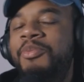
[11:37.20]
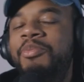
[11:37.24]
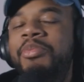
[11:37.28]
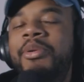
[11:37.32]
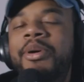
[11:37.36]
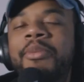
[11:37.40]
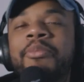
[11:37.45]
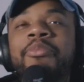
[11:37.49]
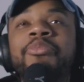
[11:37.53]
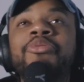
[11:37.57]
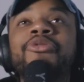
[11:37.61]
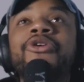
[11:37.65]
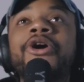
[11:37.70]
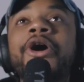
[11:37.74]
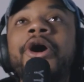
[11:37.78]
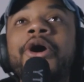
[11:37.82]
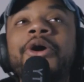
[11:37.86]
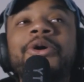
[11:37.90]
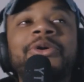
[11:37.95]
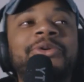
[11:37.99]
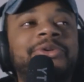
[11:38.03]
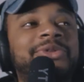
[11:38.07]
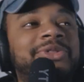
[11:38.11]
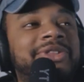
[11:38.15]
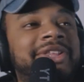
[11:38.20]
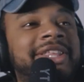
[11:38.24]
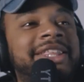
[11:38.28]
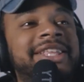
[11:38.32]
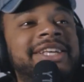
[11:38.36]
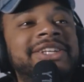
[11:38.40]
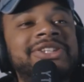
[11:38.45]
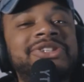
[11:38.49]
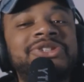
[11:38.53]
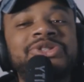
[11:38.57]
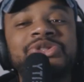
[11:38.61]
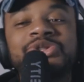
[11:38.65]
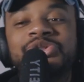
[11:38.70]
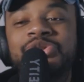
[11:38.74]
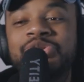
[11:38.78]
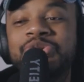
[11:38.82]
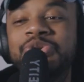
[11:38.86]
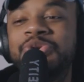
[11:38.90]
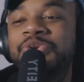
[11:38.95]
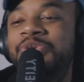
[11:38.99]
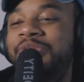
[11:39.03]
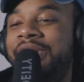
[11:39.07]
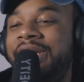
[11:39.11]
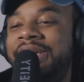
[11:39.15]
B bro, this
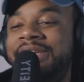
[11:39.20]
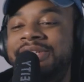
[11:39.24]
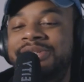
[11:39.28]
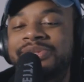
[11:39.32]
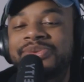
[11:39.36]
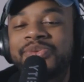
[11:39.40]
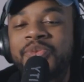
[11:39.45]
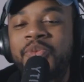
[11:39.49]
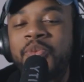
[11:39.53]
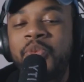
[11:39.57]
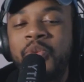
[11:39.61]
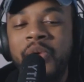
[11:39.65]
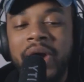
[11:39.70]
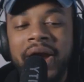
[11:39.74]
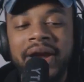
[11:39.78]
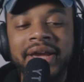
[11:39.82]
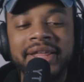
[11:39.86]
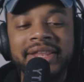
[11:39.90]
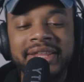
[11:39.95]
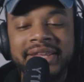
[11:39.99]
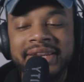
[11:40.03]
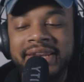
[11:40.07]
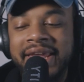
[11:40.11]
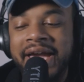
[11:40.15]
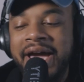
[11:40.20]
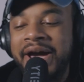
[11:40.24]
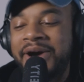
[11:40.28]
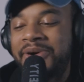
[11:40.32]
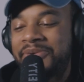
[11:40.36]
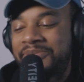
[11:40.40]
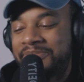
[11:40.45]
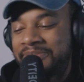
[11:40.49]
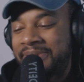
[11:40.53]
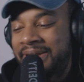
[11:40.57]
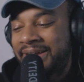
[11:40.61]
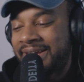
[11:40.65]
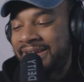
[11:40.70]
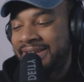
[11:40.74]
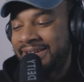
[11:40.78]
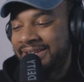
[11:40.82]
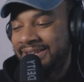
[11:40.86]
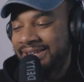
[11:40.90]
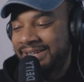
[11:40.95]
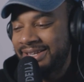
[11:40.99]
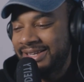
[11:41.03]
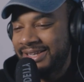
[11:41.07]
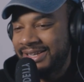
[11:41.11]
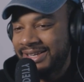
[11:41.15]
dude is wilding out, man.